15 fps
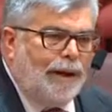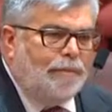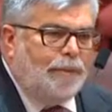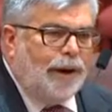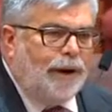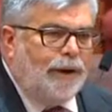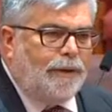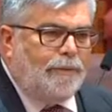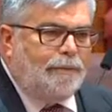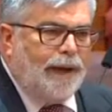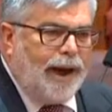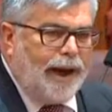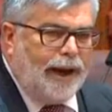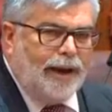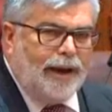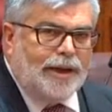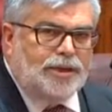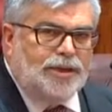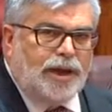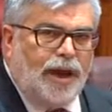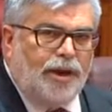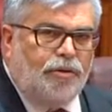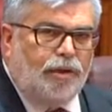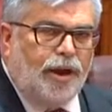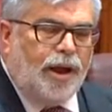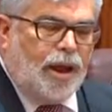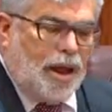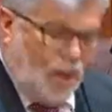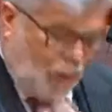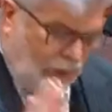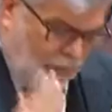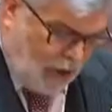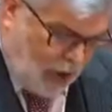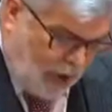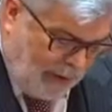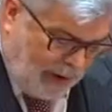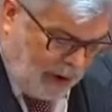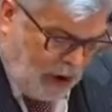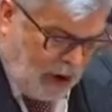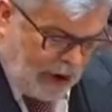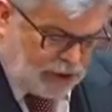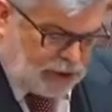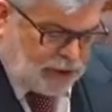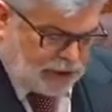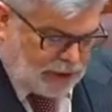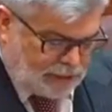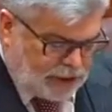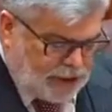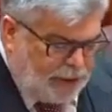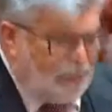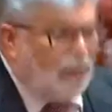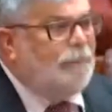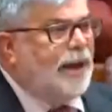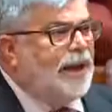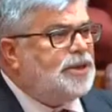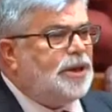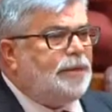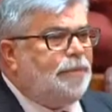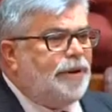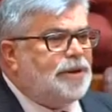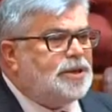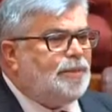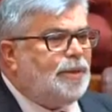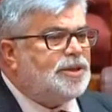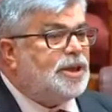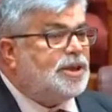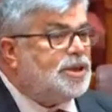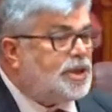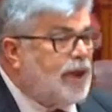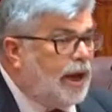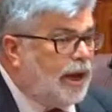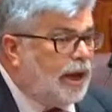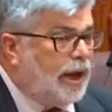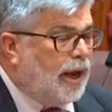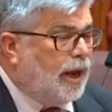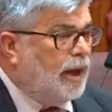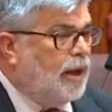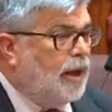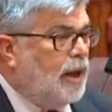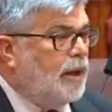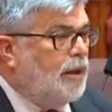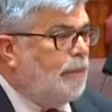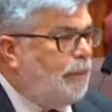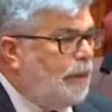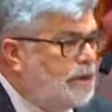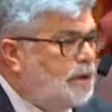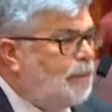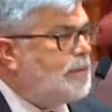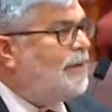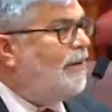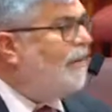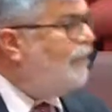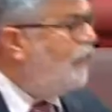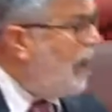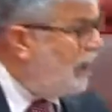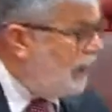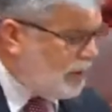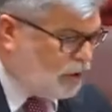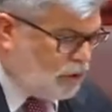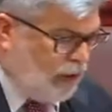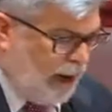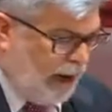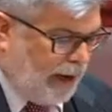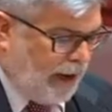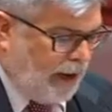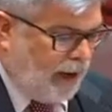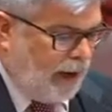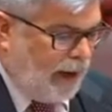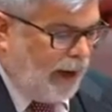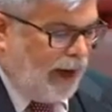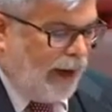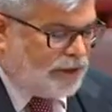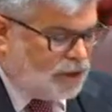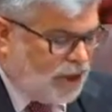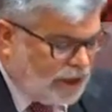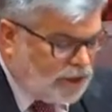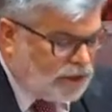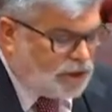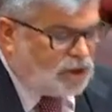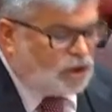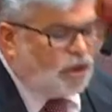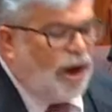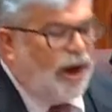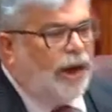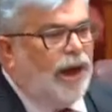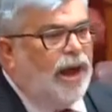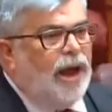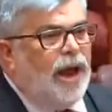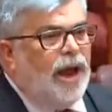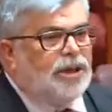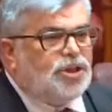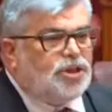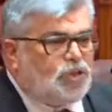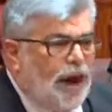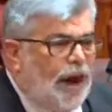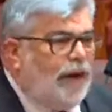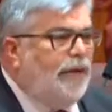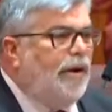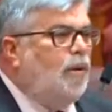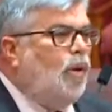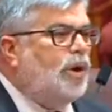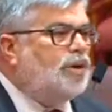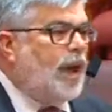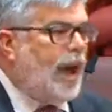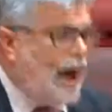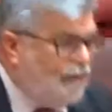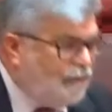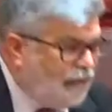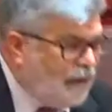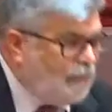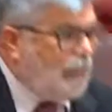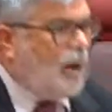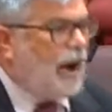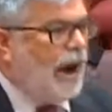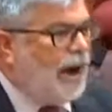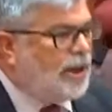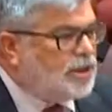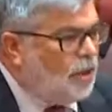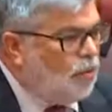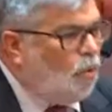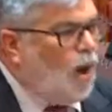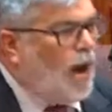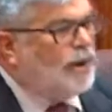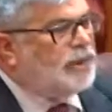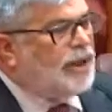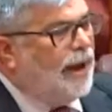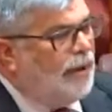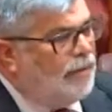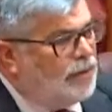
political party in this country. We've got to acknowledge there's some simple basic principles at stake here. The principles of a fair Australia, a just Australia, Australia in which everybody has the right to